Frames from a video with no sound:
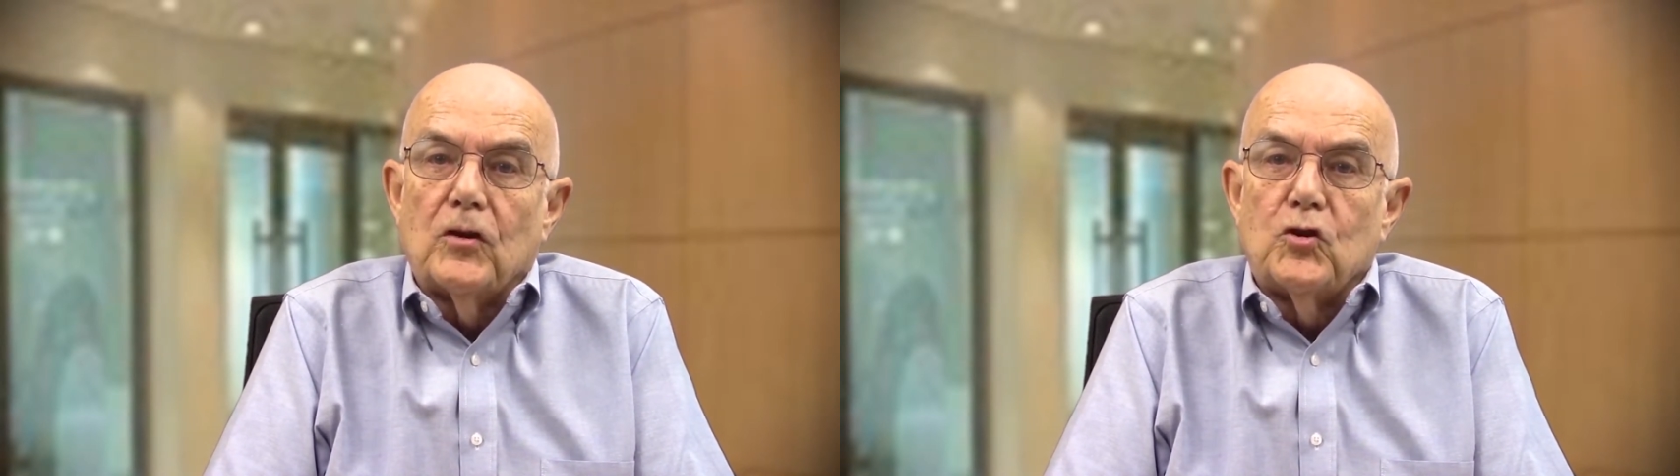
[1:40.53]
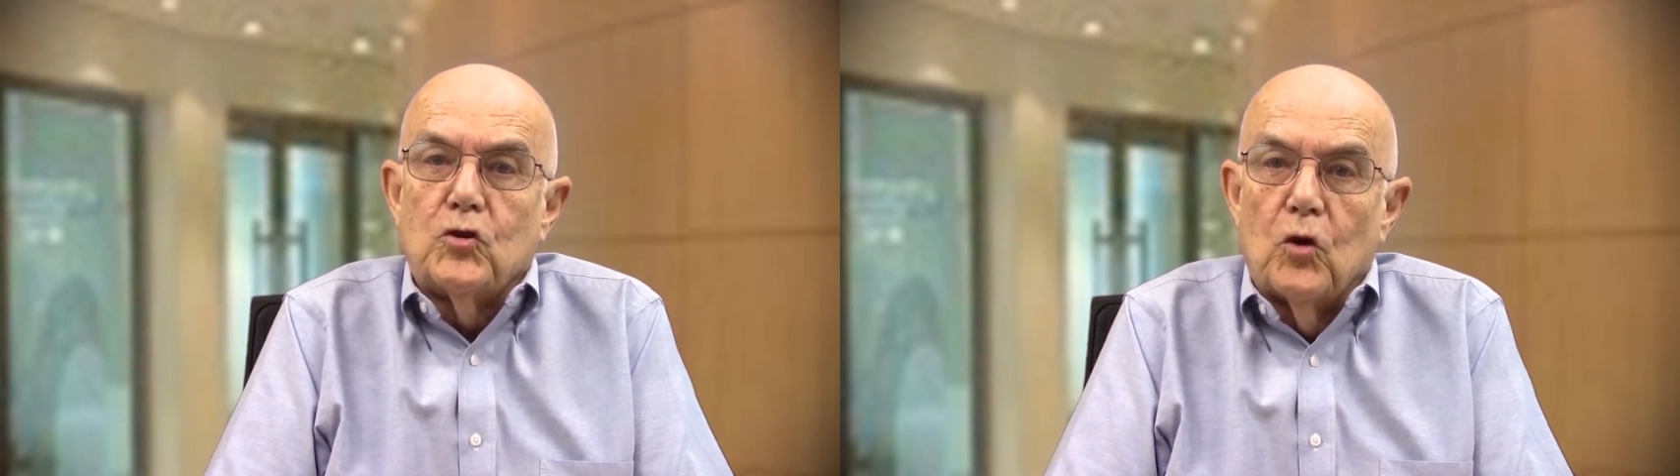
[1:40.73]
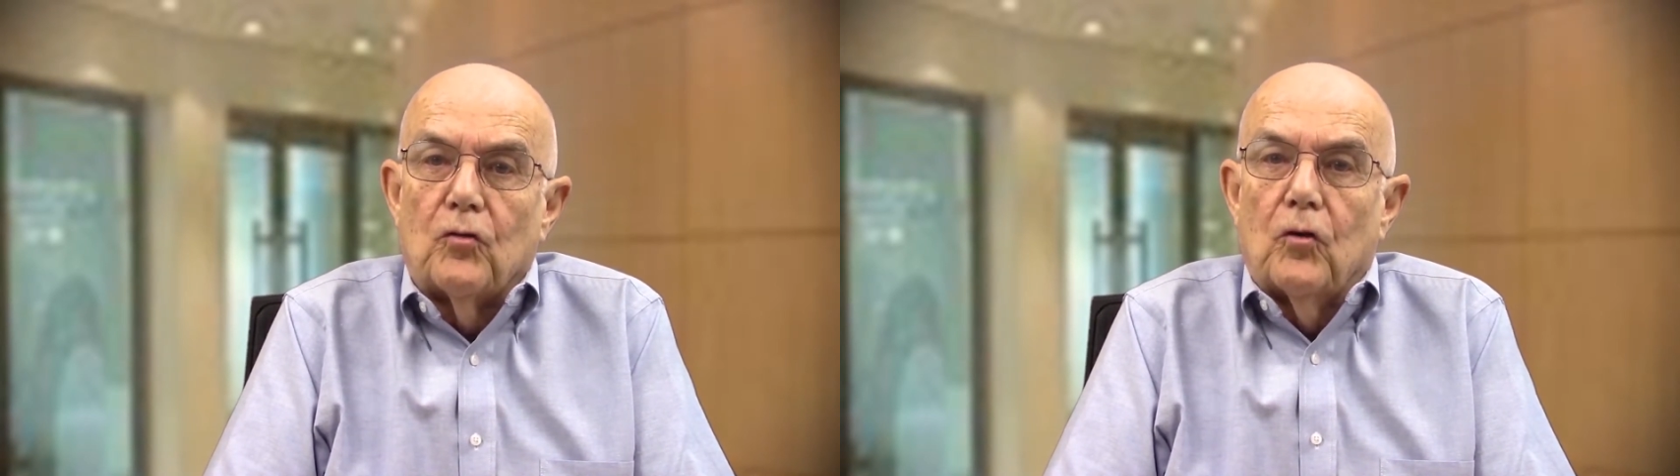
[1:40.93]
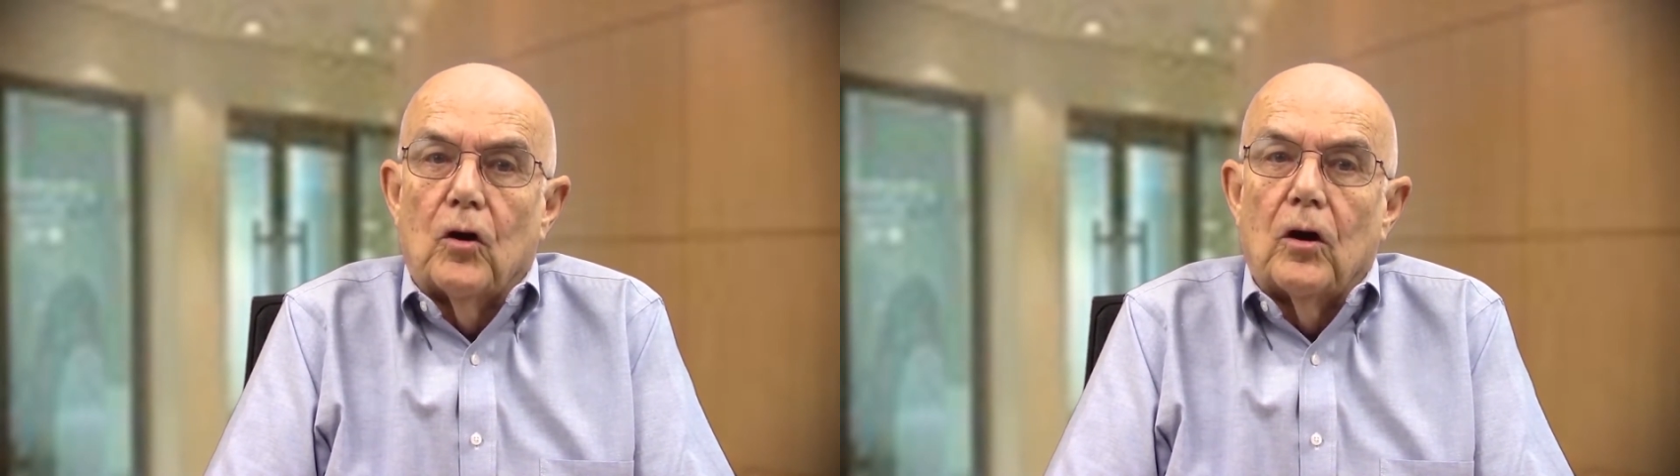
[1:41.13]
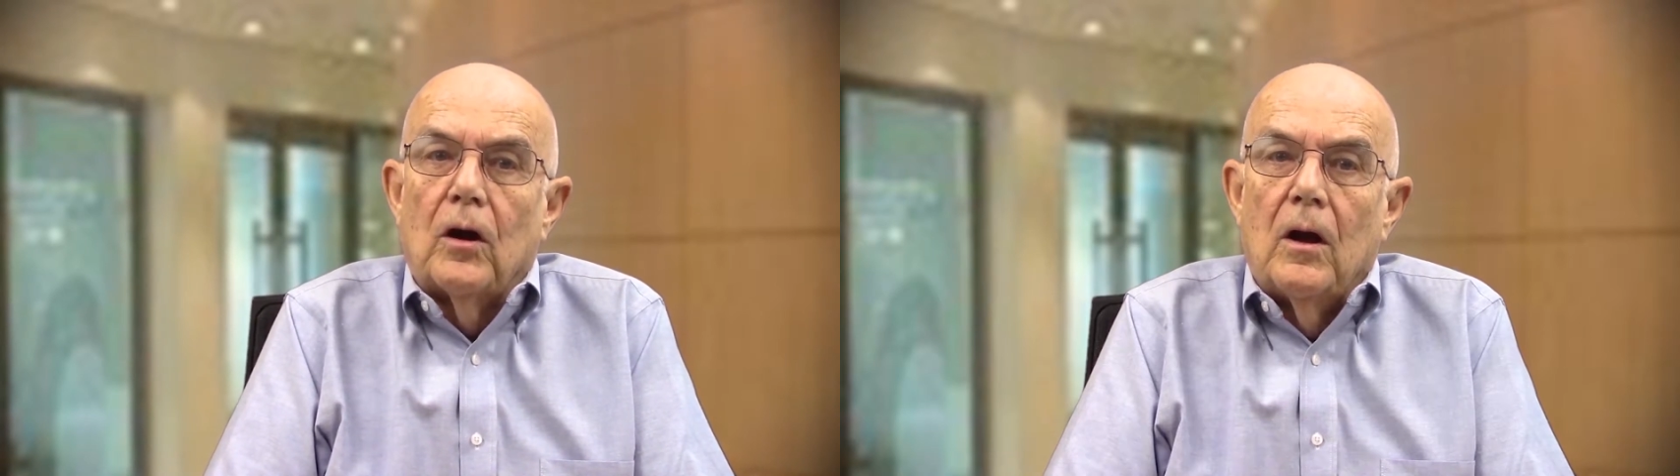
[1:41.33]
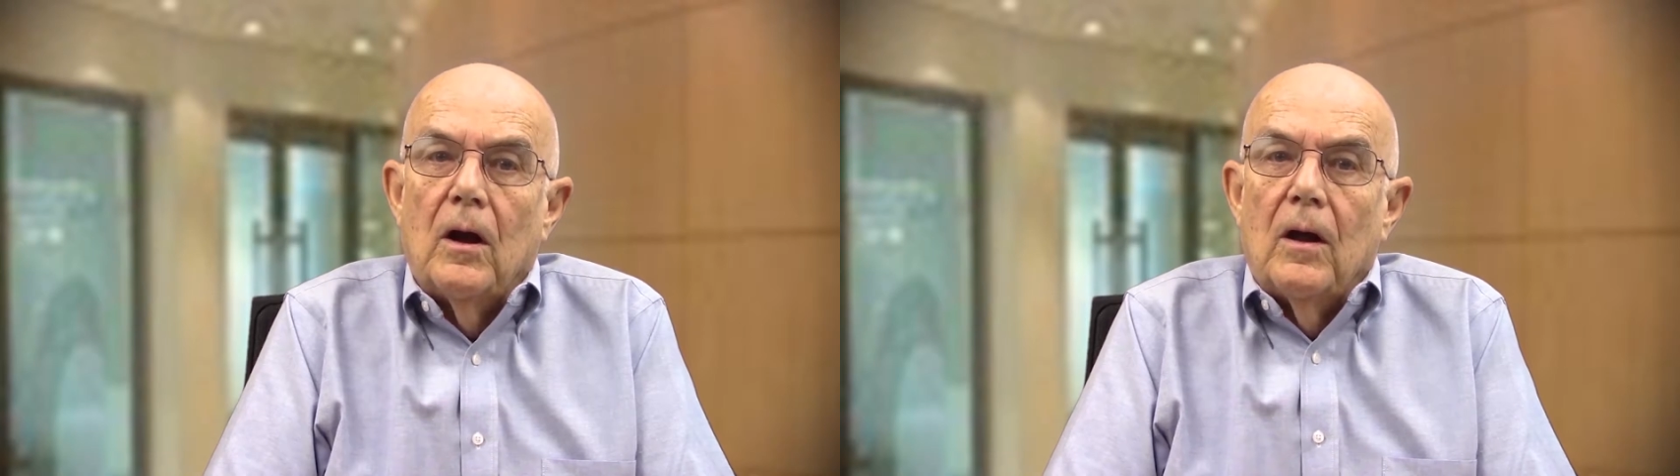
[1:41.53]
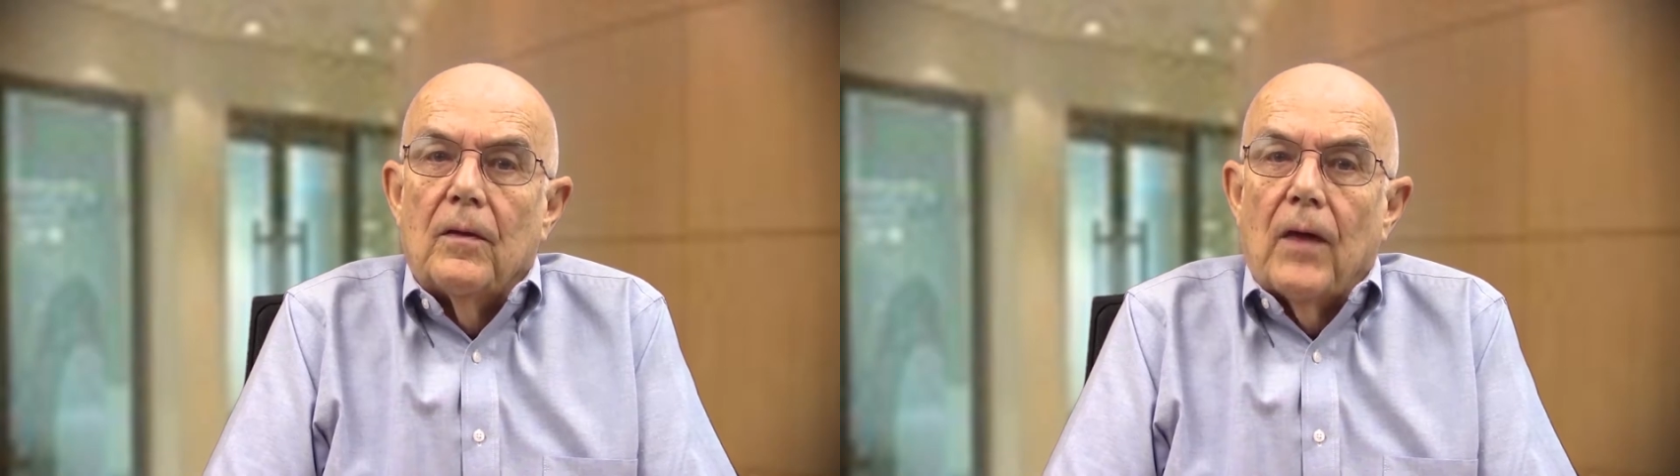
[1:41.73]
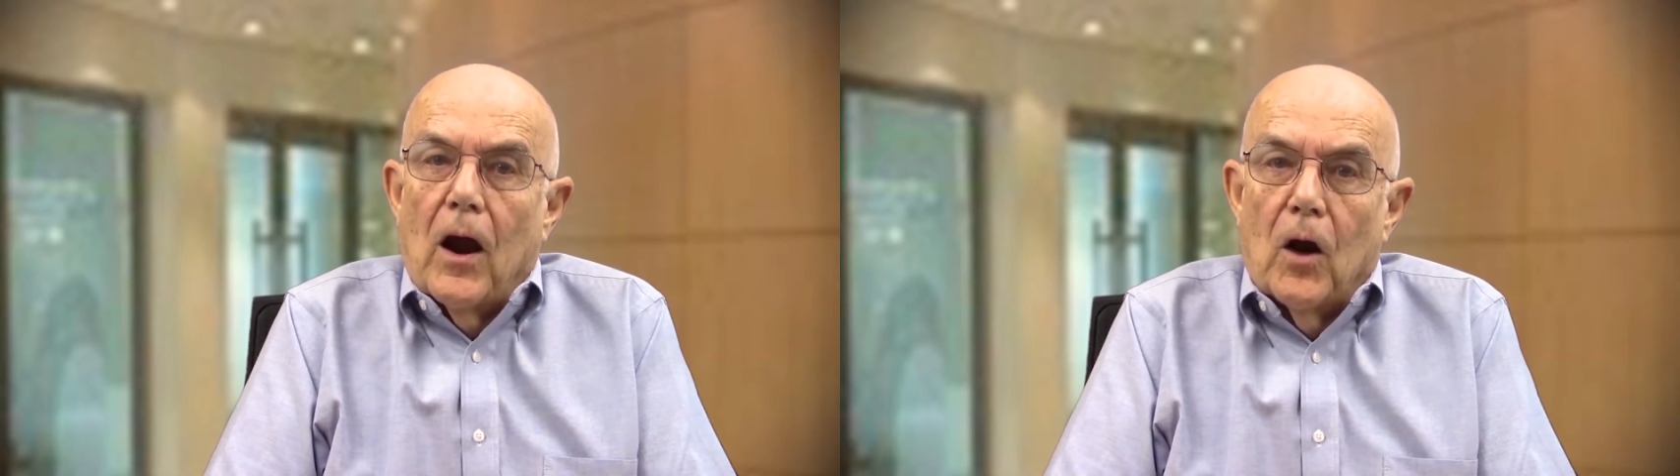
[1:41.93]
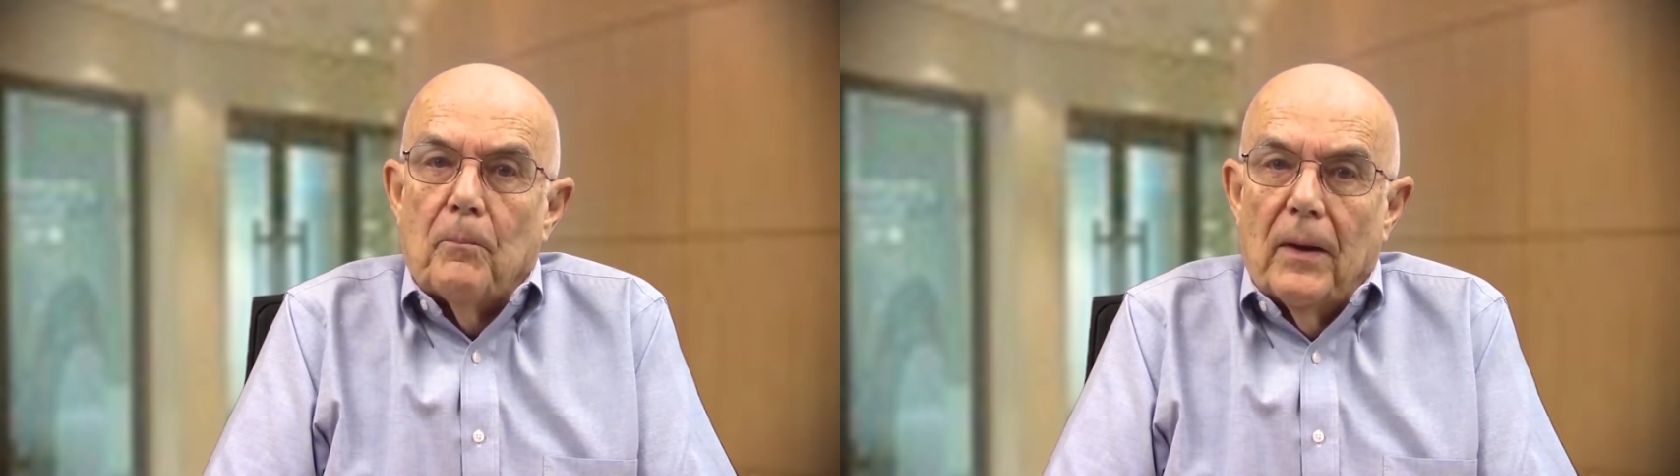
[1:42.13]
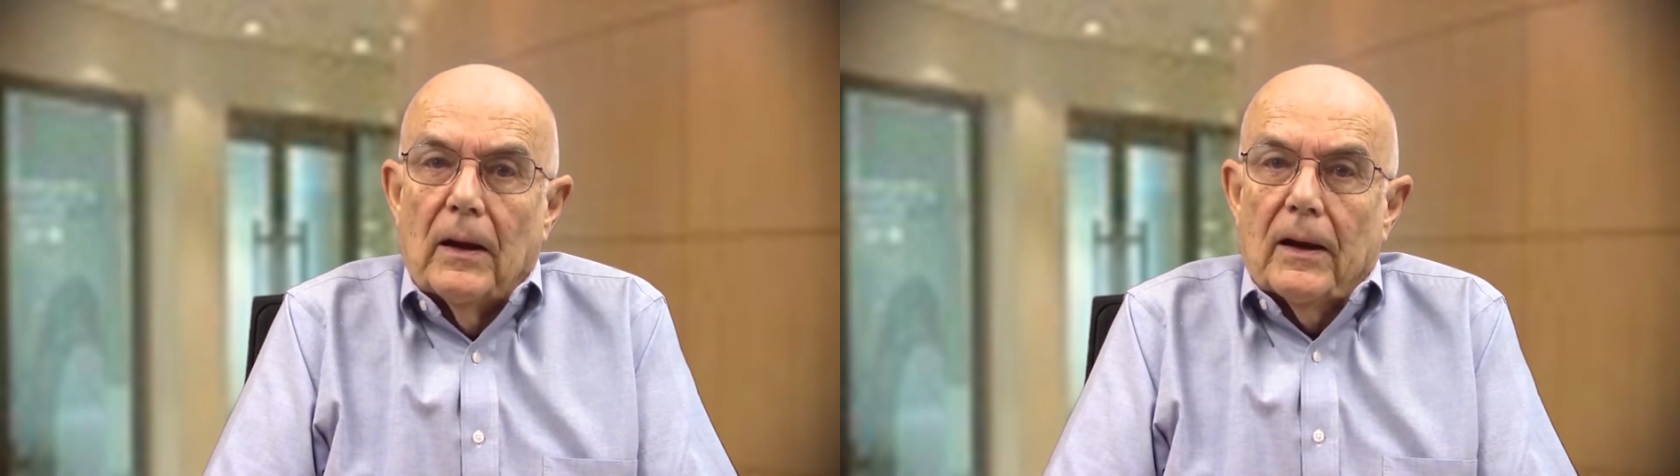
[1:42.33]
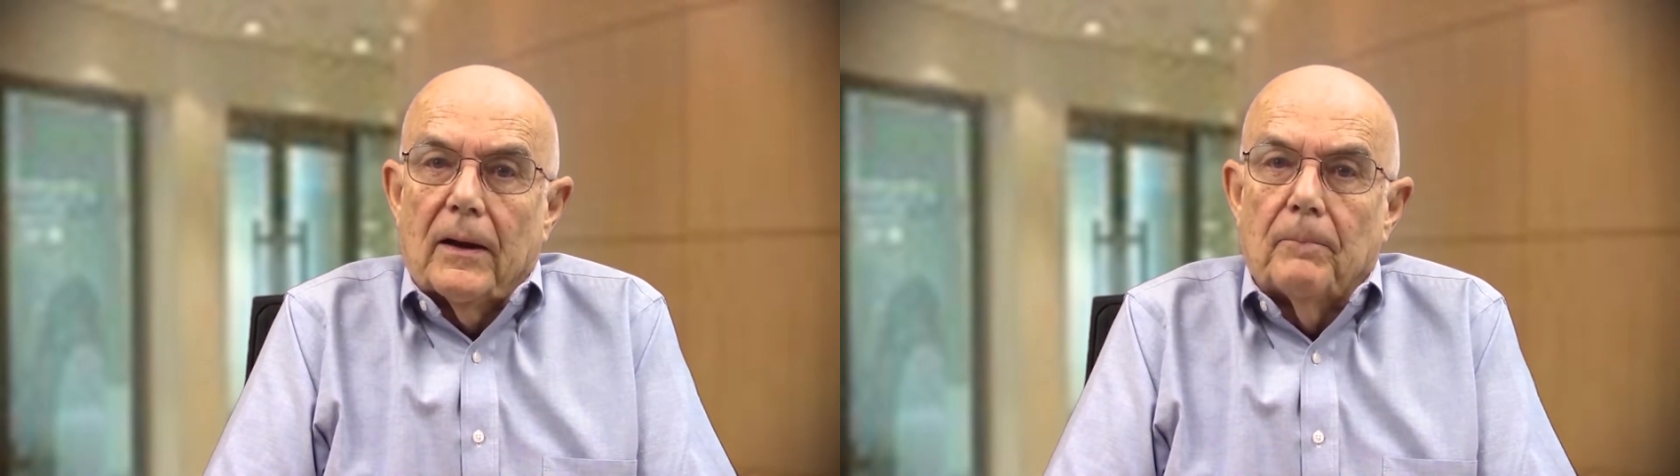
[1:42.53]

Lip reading: insurer they are billing.